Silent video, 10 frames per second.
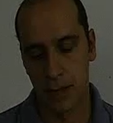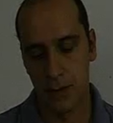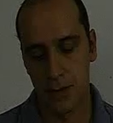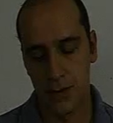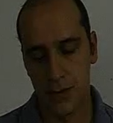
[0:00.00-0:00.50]

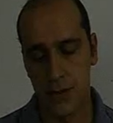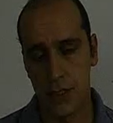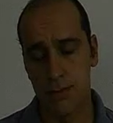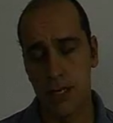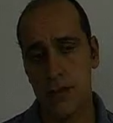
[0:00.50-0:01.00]
this
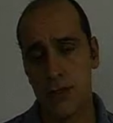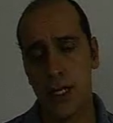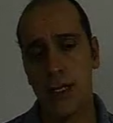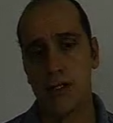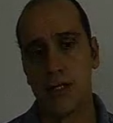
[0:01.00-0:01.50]
is the main
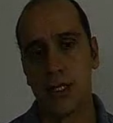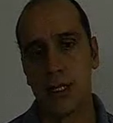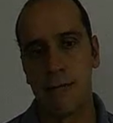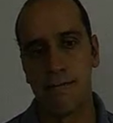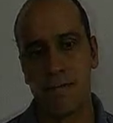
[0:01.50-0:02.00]
challenge.
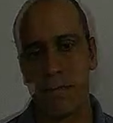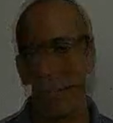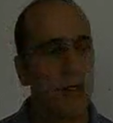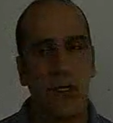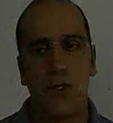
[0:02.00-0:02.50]
Point
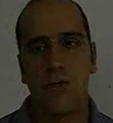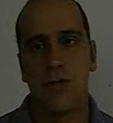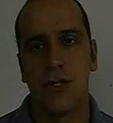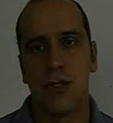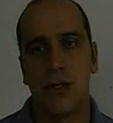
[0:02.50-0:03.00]
we
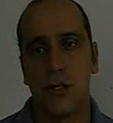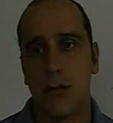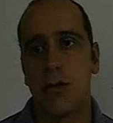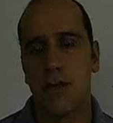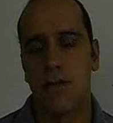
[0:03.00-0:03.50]
should
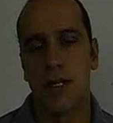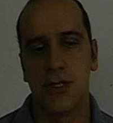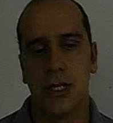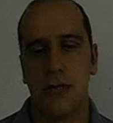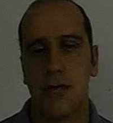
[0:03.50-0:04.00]
strongly
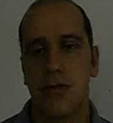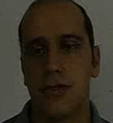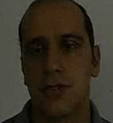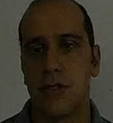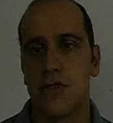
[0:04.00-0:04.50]
flesh out
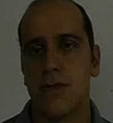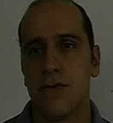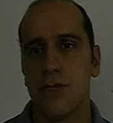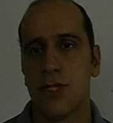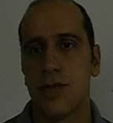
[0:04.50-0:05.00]
alternatives
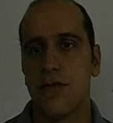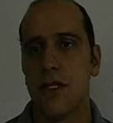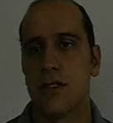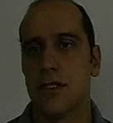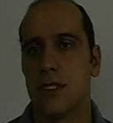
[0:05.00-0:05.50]
for
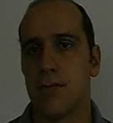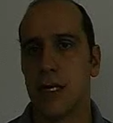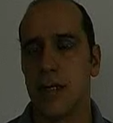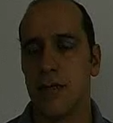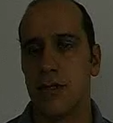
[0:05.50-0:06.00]
shifting the
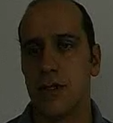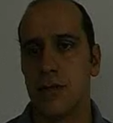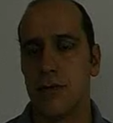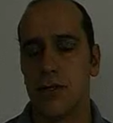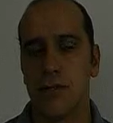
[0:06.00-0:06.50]
debate.
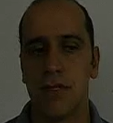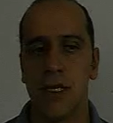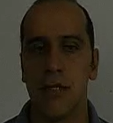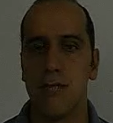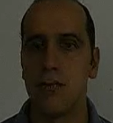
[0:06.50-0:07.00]
We should be
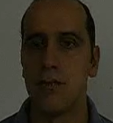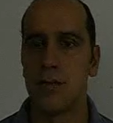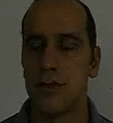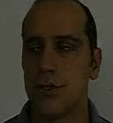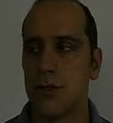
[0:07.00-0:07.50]
able
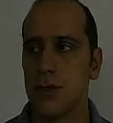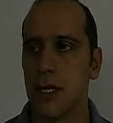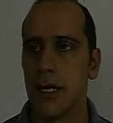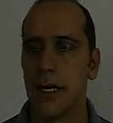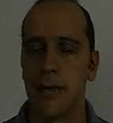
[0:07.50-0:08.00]
to
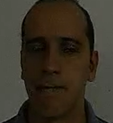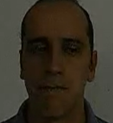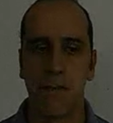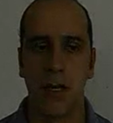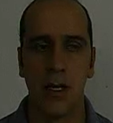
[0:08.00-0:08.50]

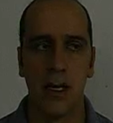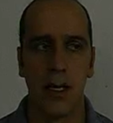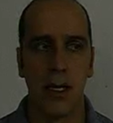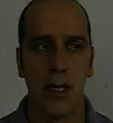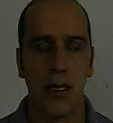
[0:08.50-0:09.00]

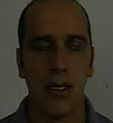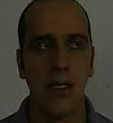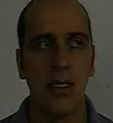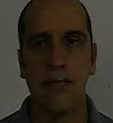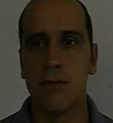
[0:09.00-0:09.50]

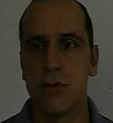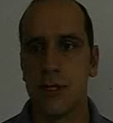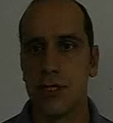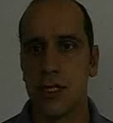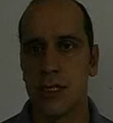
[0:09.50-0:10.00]
lead more the
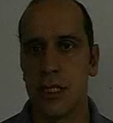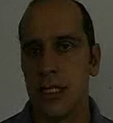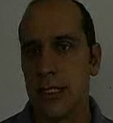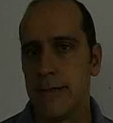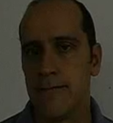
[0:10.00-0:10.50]
agenda.
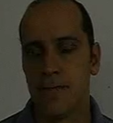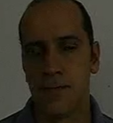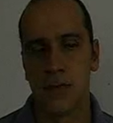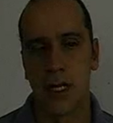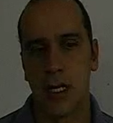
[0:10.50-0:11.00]

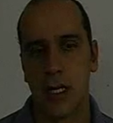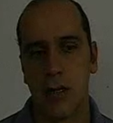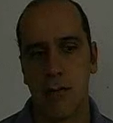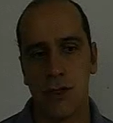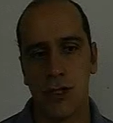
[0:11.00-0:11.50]

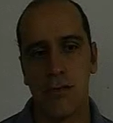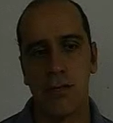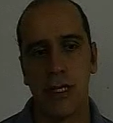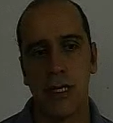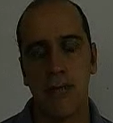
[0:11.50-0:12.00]
We should
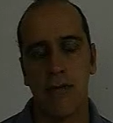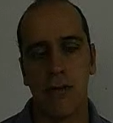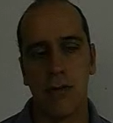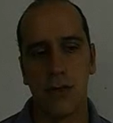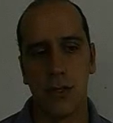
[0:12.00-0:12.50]
be
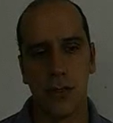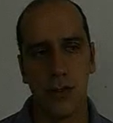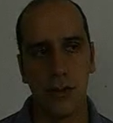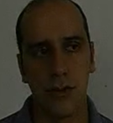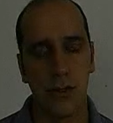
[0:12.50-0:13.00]
able
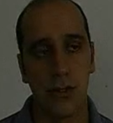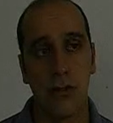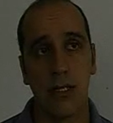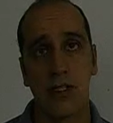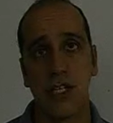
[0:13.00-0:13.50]
to
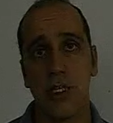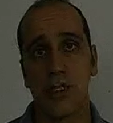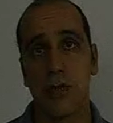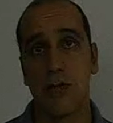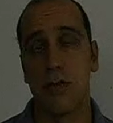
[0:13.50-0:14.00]
strongly
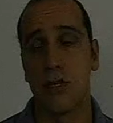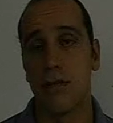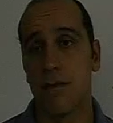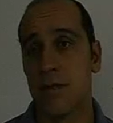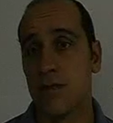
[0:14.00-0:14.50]
challenge our own
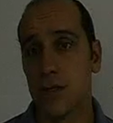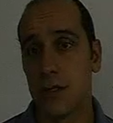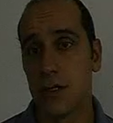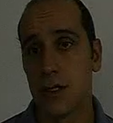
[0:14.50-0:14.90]
governments.